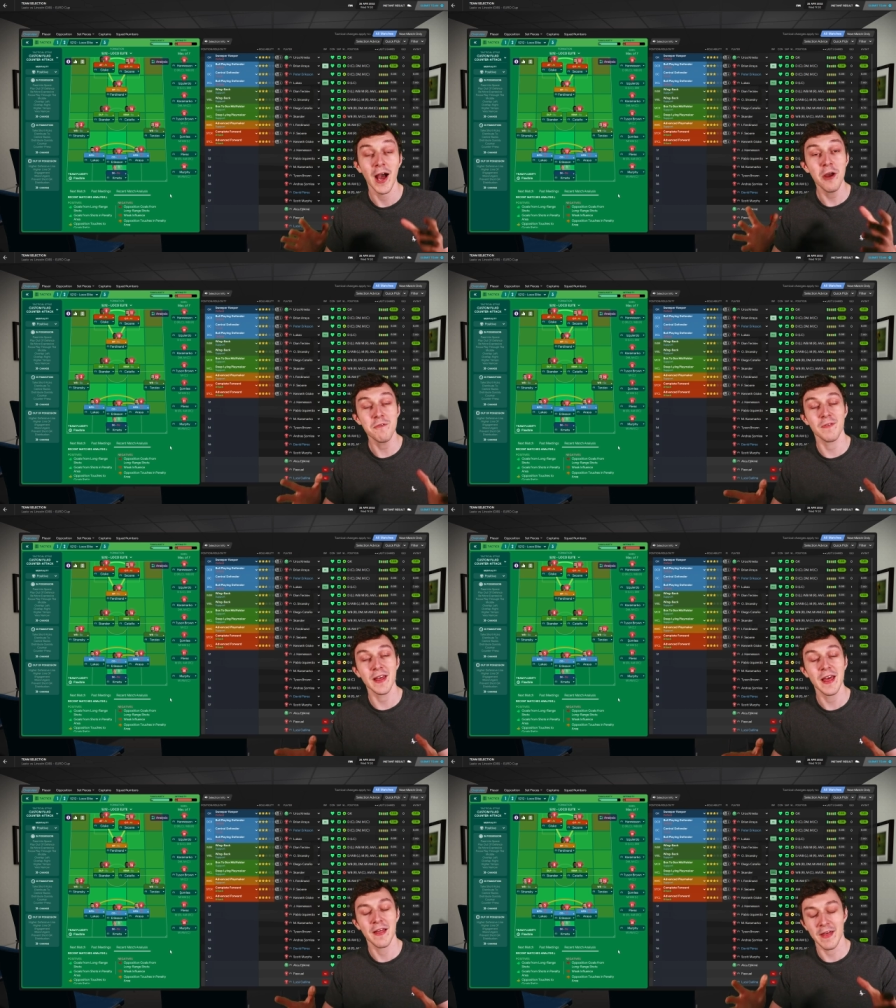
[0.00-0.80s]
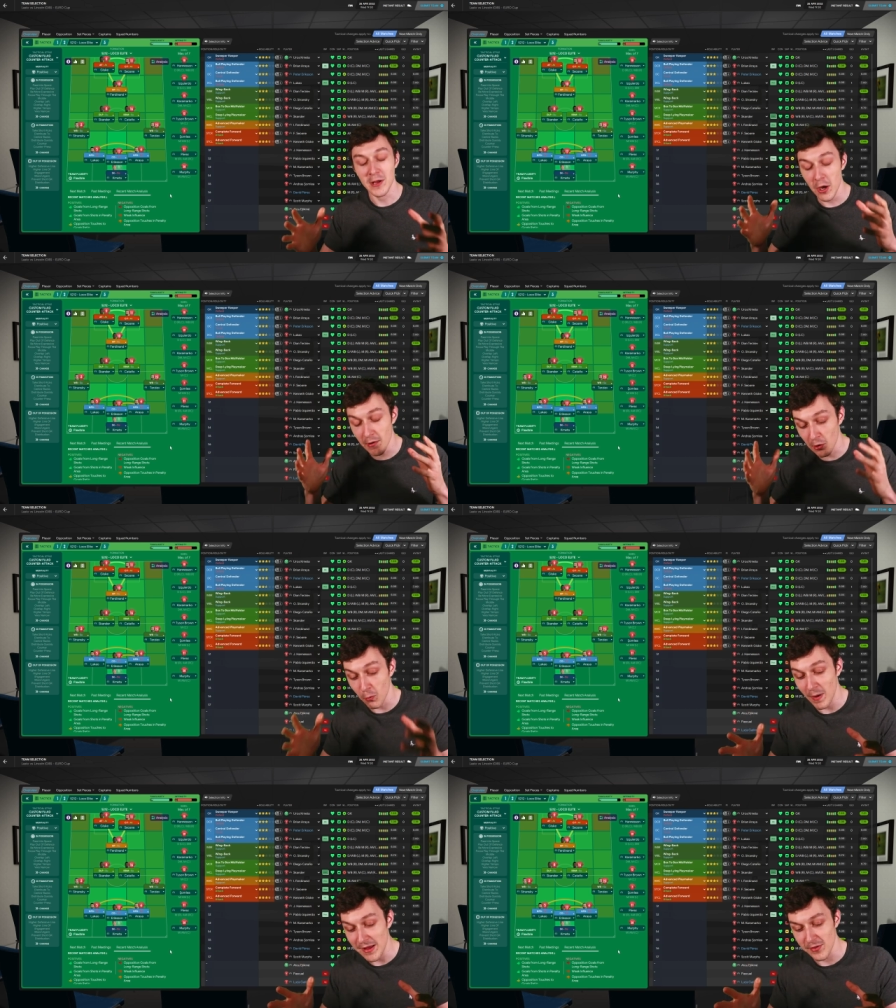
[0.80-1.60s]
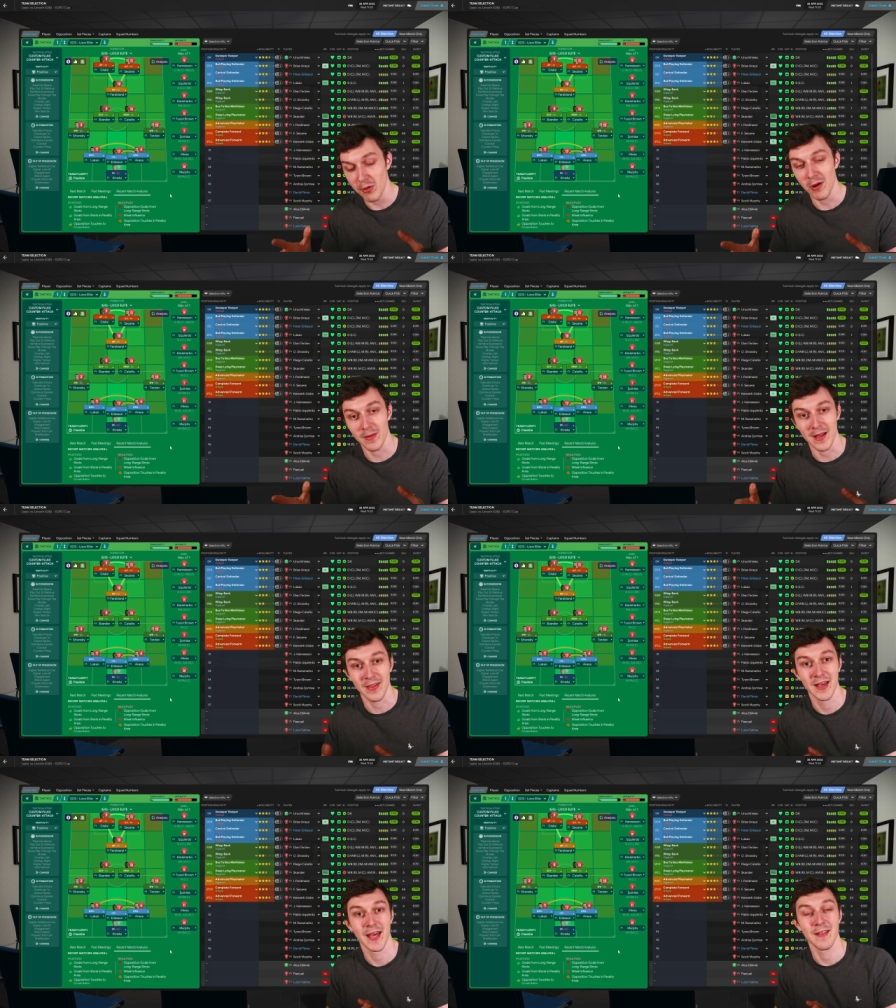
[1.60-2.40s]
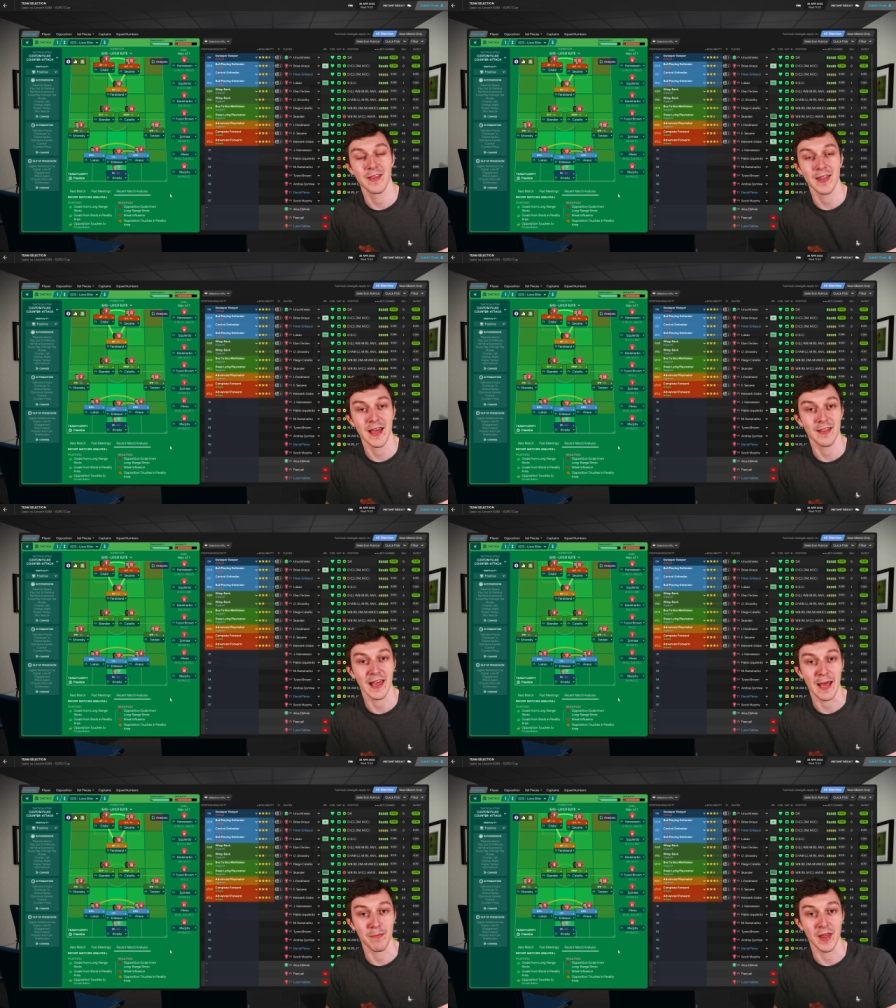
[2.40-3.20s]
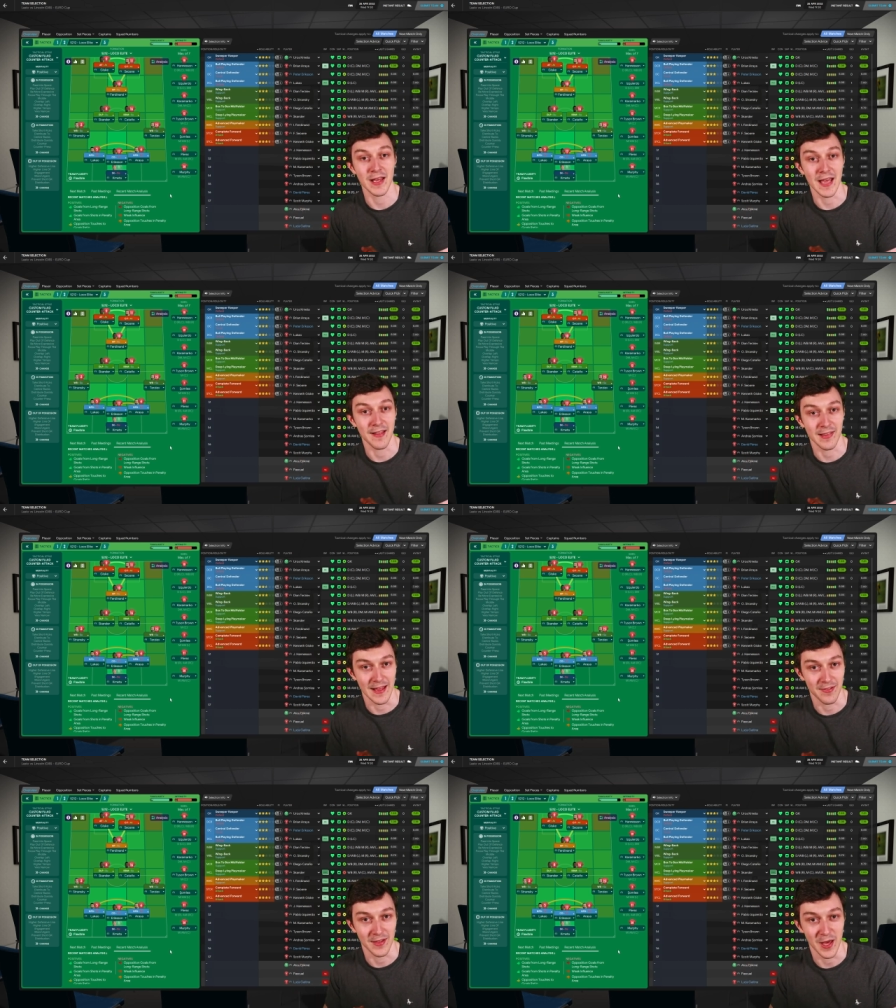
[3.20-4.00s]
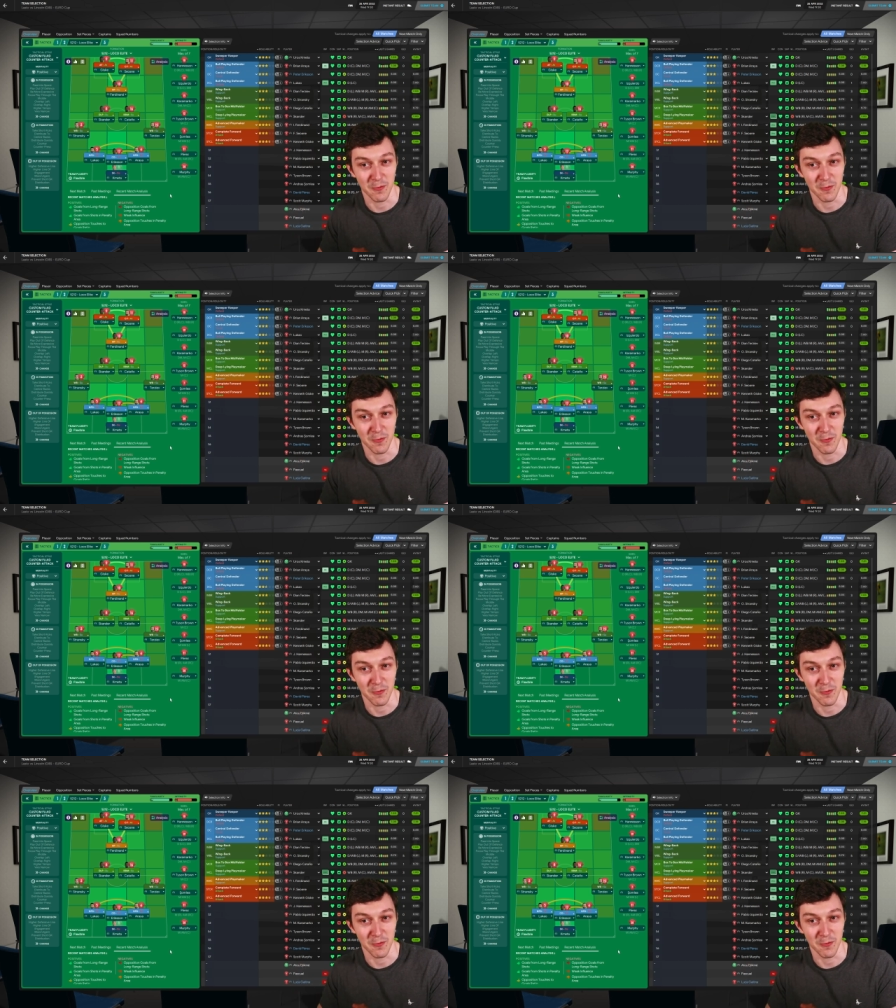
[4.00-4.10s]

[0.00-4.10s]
Hopefully, they go a long way to doing that in today's games against Lazio.